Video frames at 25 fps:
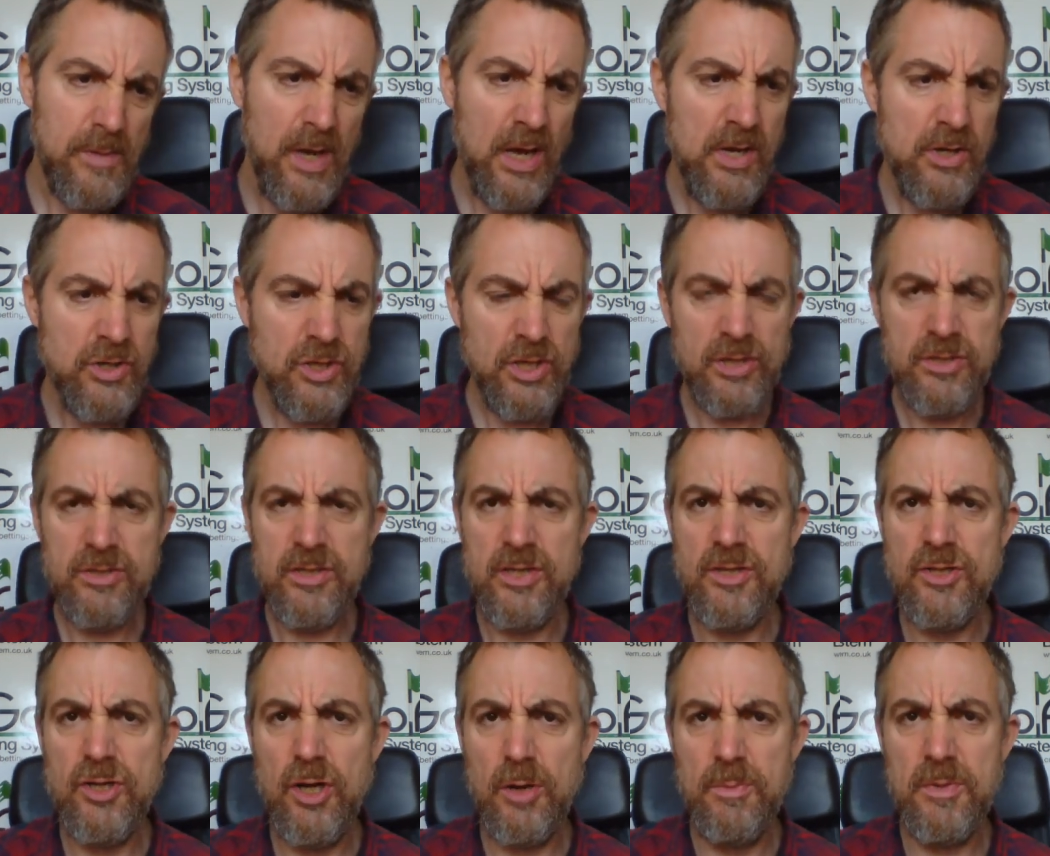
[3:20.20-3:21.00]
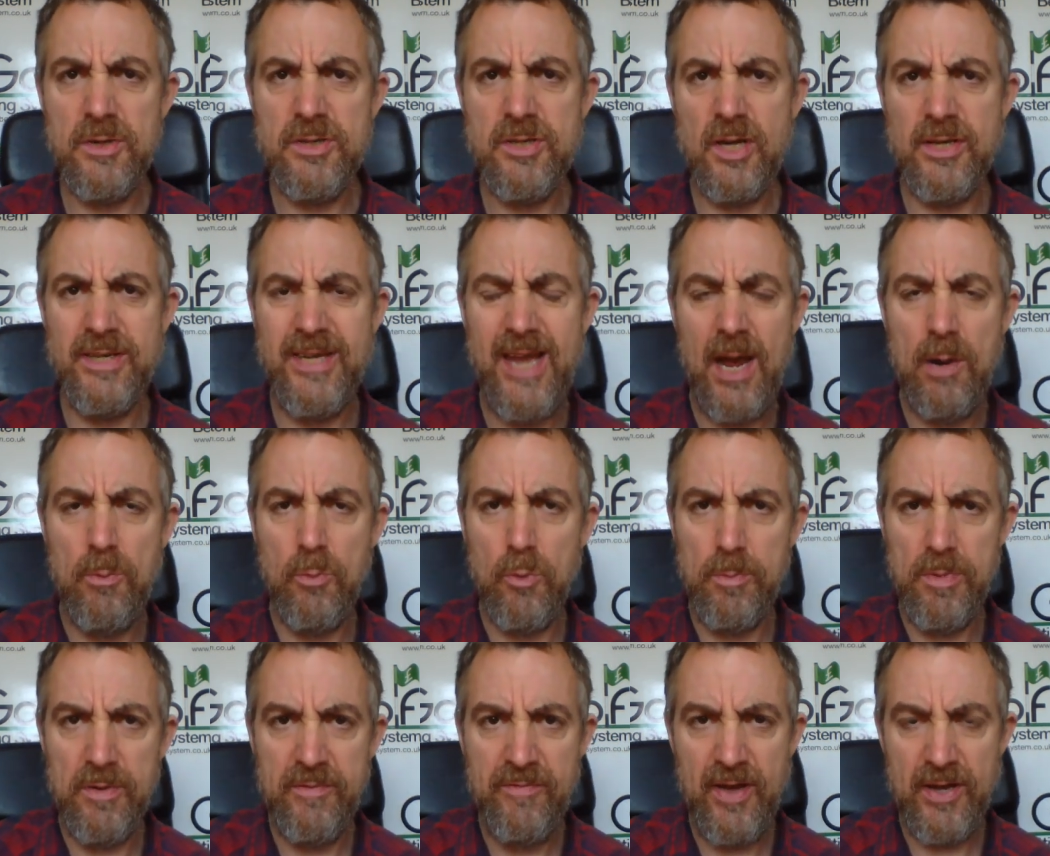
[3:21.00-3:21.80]
Justin Thomas, I doubt, will
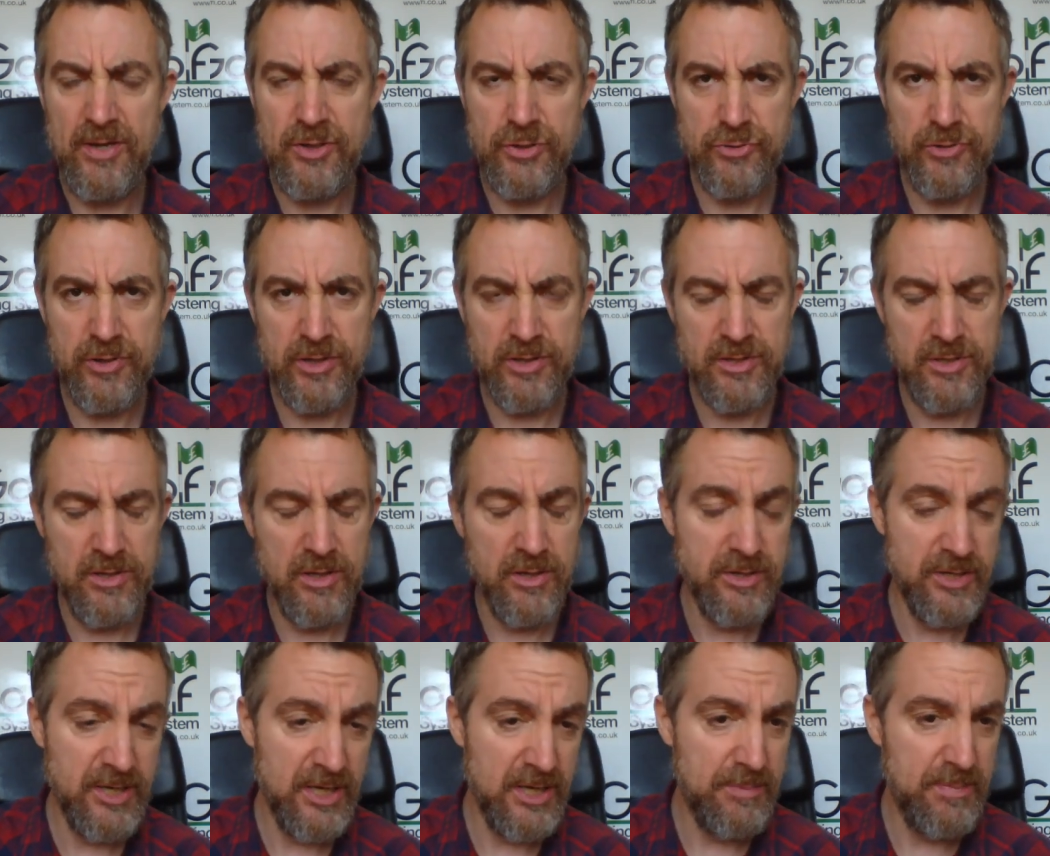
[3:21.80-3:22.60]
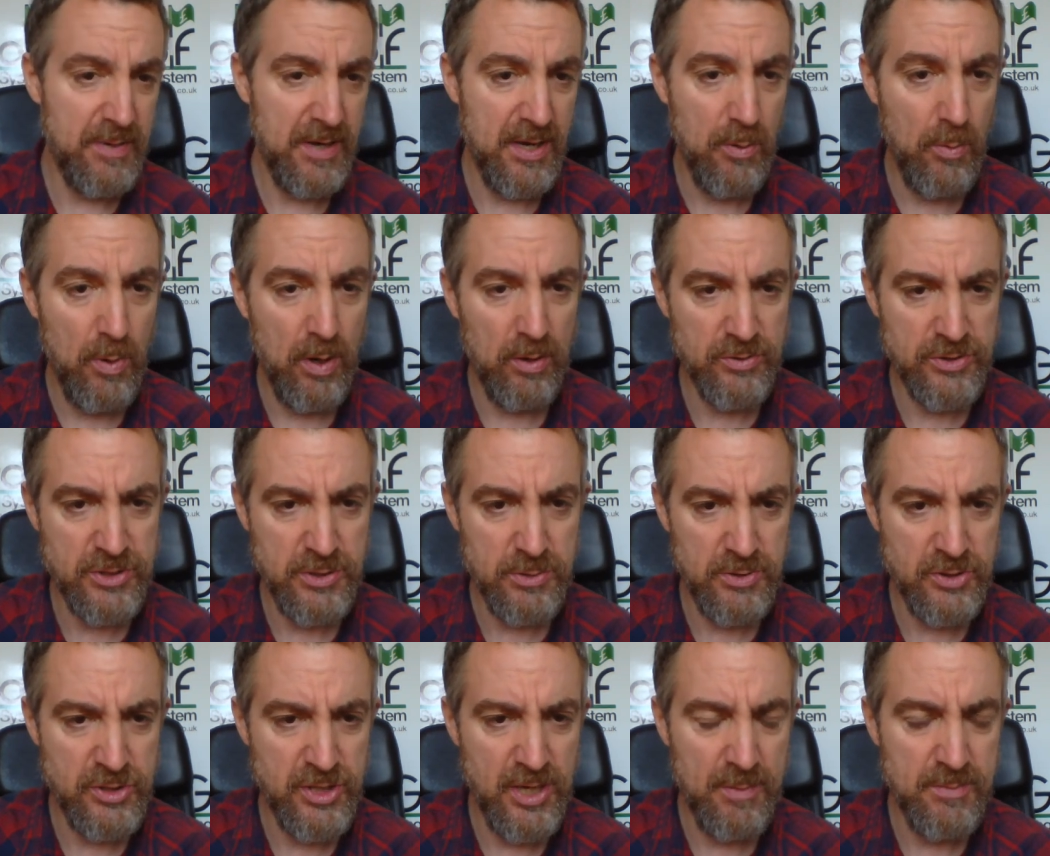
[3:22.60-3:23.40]
be venturing to the D P World
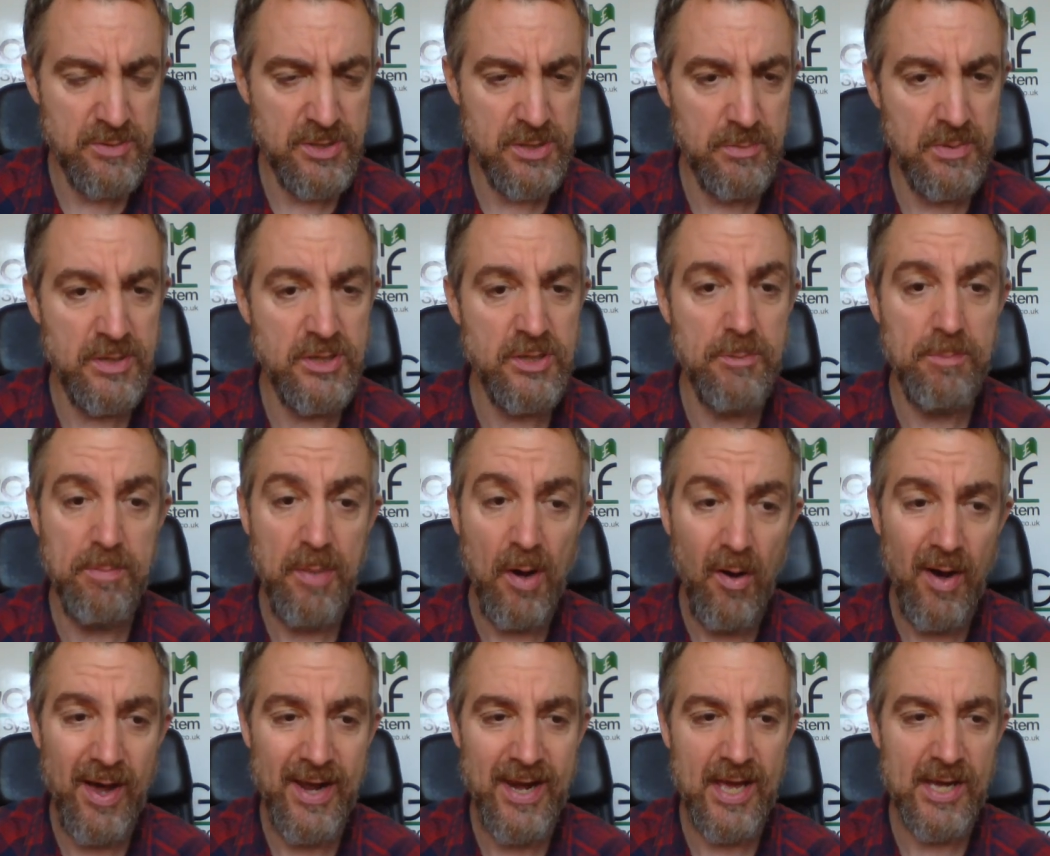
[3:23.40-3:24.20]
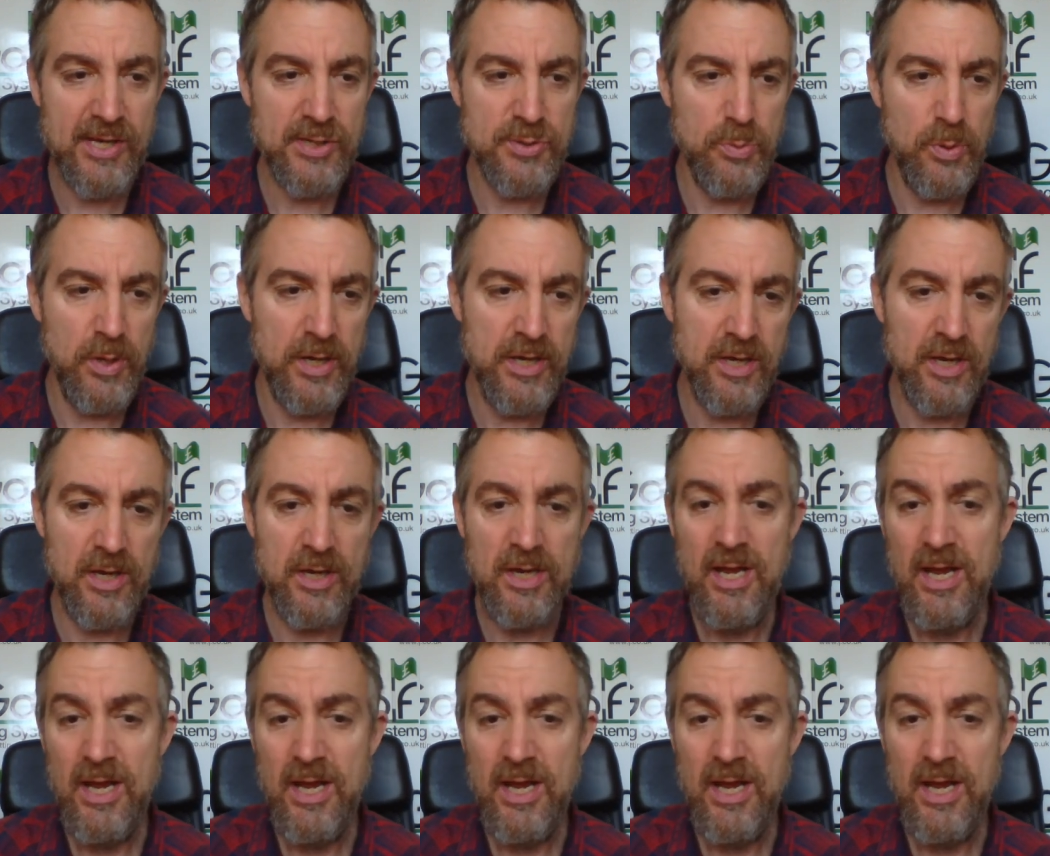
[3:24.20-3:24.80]
Tour Championship in Dubai next week.